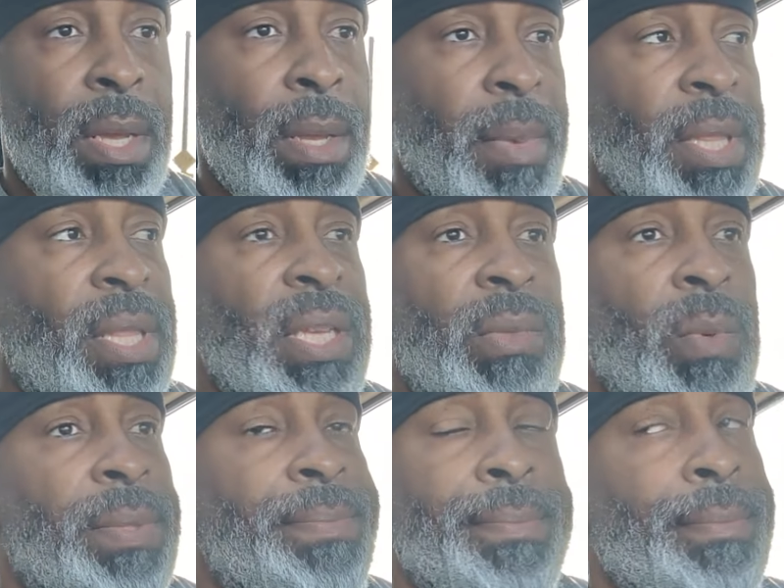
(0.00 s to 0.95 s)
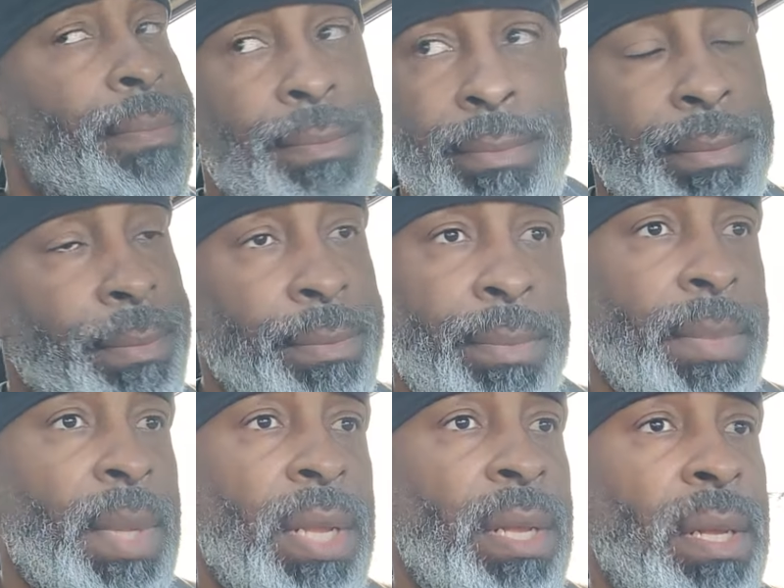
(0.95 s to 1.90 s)
But this one
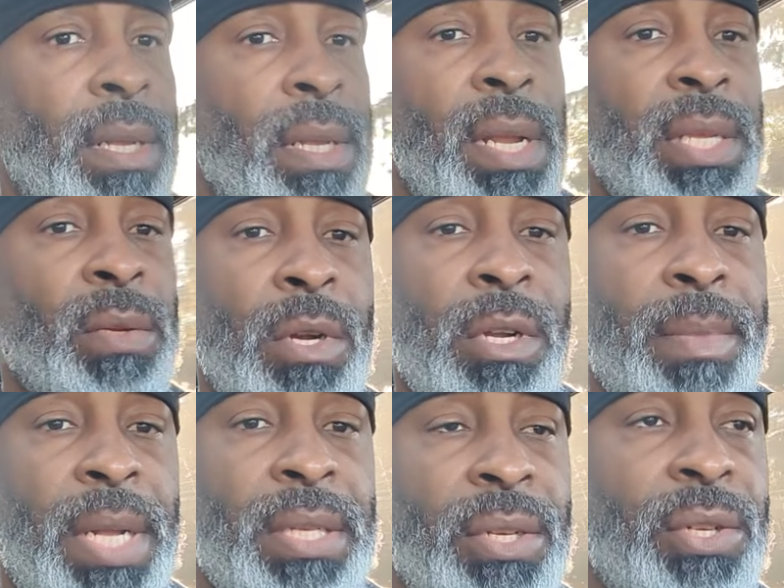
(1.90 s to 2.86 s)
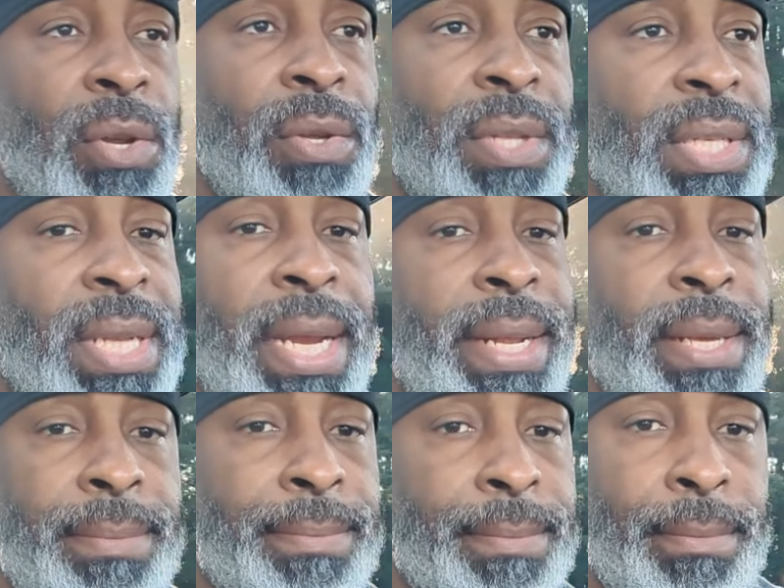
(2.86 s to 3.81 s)
I'm about to show you, this ain't
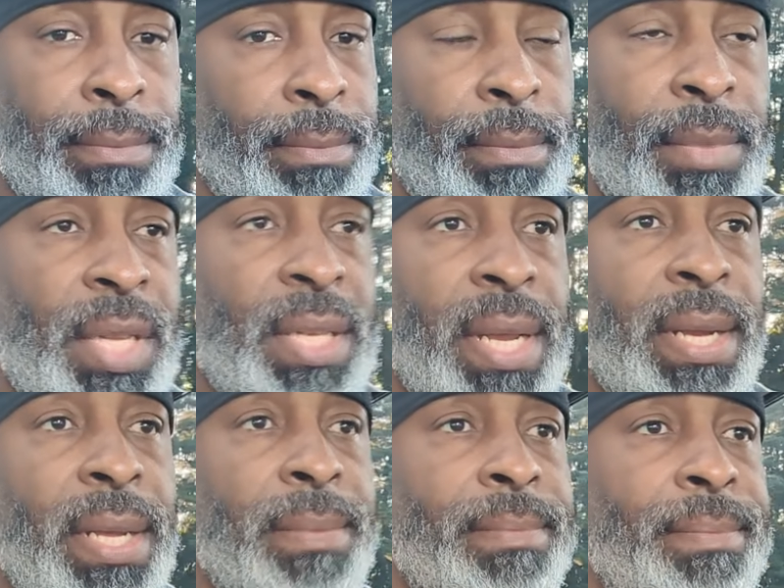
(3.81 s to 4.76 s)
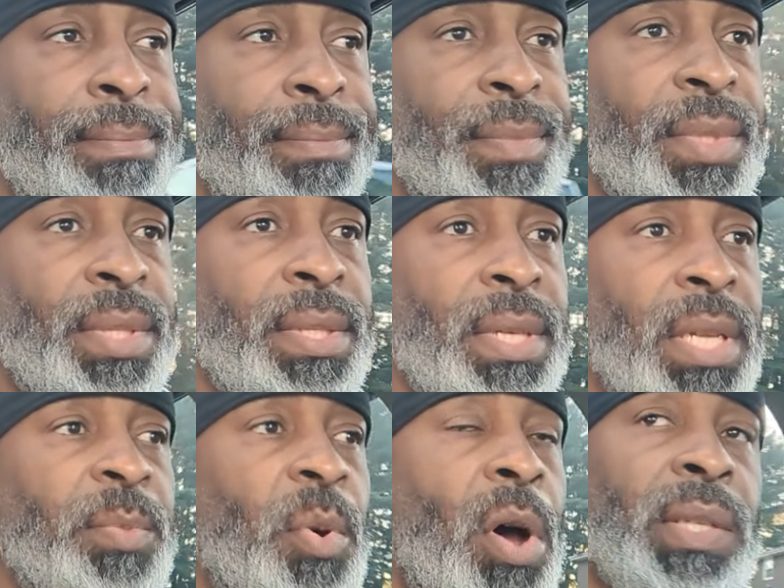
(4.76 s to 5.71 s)
it. This ain't it. So
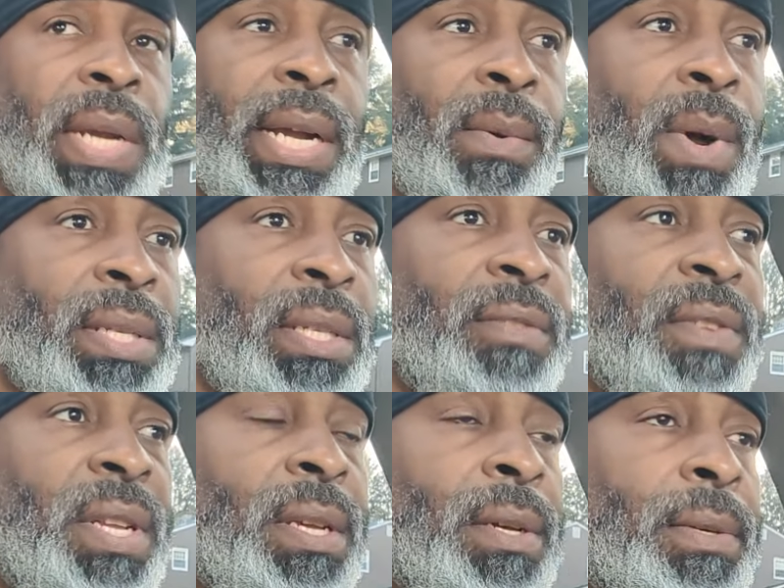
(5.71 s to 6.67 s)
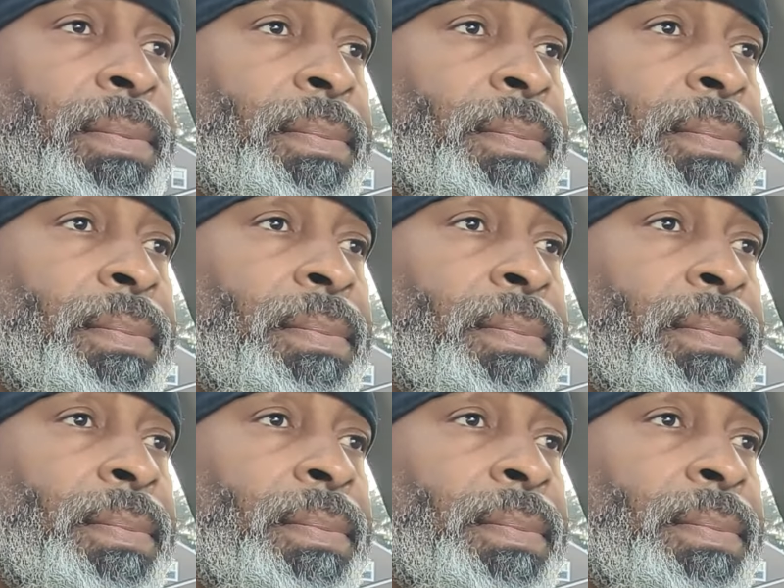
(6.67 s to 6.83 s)
let's pause right here, watch this video.